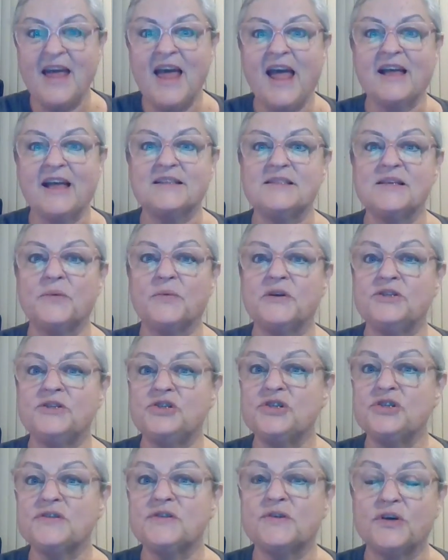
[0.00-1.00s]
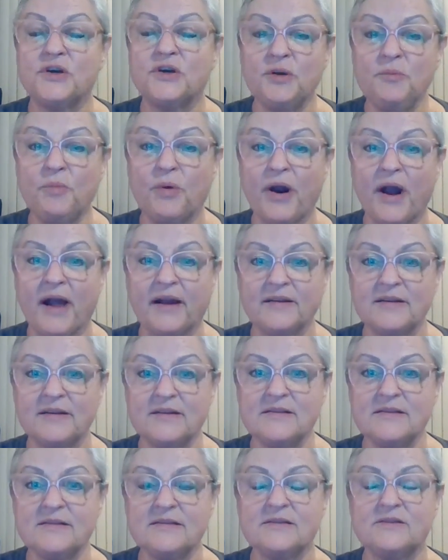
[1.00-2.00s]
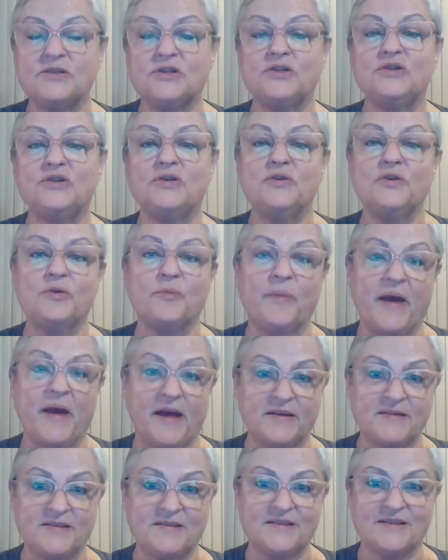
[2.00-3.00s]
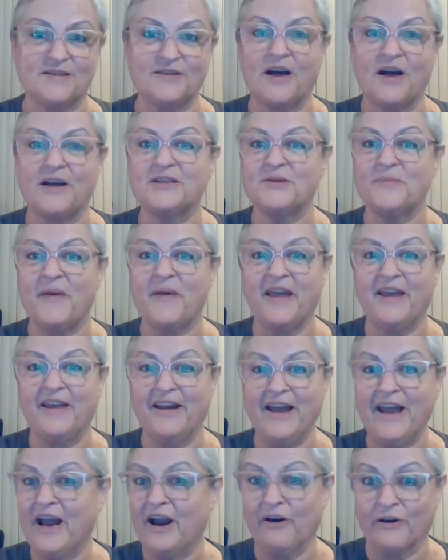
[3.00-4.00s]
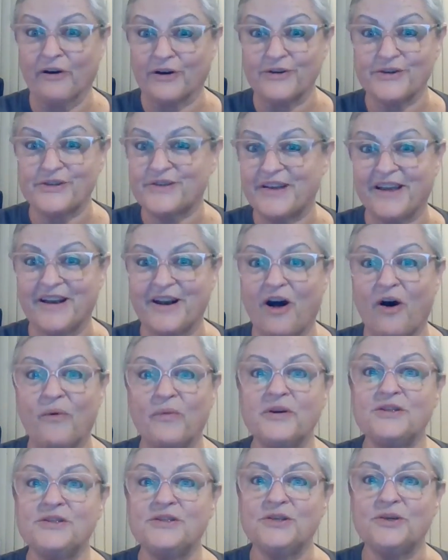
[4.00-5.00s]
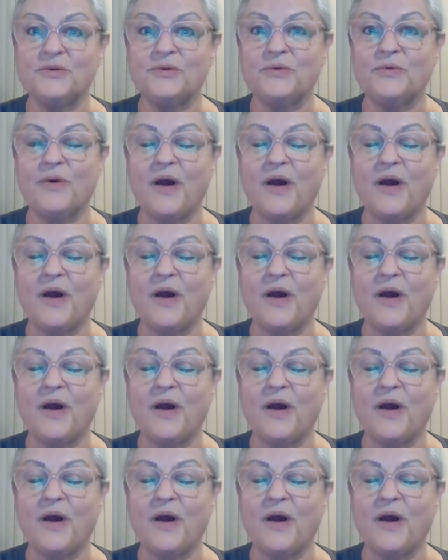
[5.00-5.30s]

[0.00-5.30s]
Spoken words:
And so it's just good practice to do your best not to make any errors, and always to